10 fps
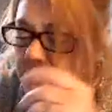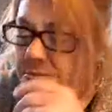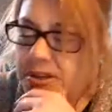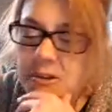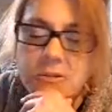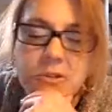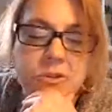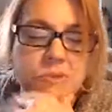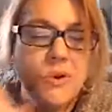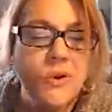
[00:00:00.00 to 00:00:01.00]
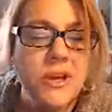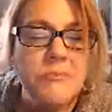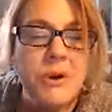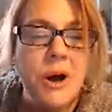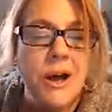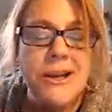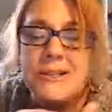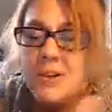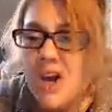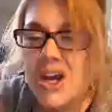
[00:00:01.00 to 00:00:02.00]
pills or smoking pot
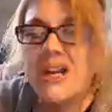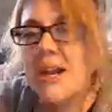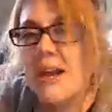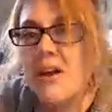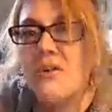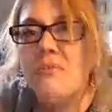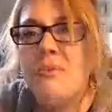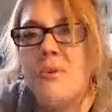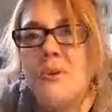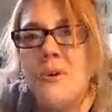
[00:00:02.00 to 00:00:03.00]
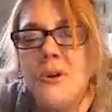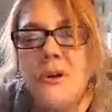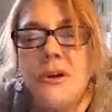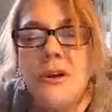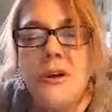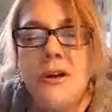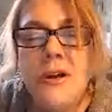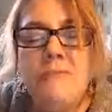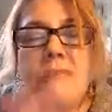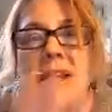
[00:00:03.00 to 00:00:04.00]
is not going to help.
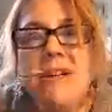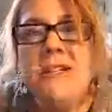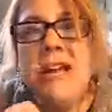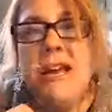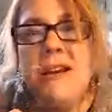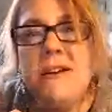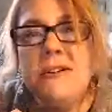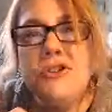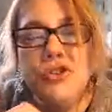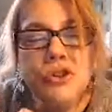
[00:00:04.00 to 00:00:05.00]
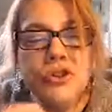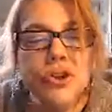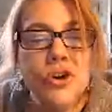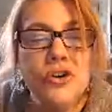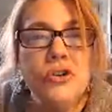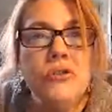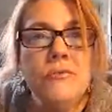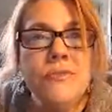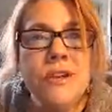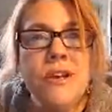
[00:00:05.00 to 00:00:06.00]
Meditate,
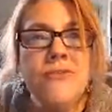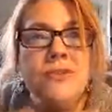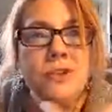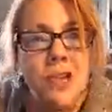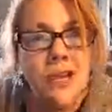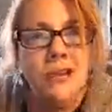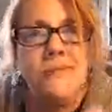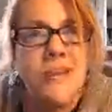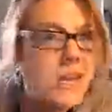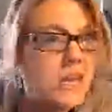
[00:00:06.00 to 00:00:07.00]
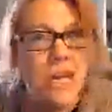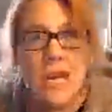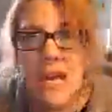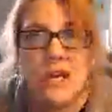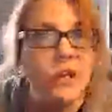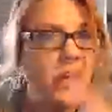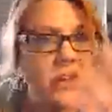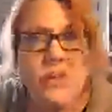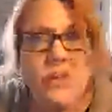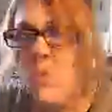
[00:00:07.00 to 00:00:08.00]
journal. If you're like me and you
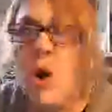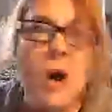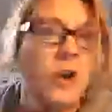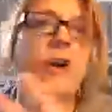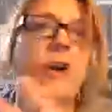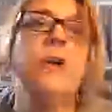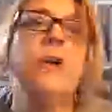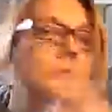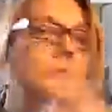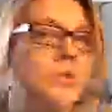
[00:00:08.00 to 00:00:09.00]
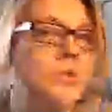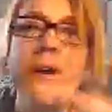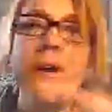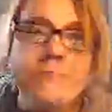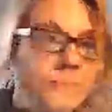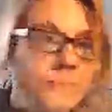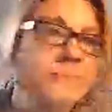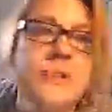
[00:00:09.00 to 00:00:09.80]
like the water, swim.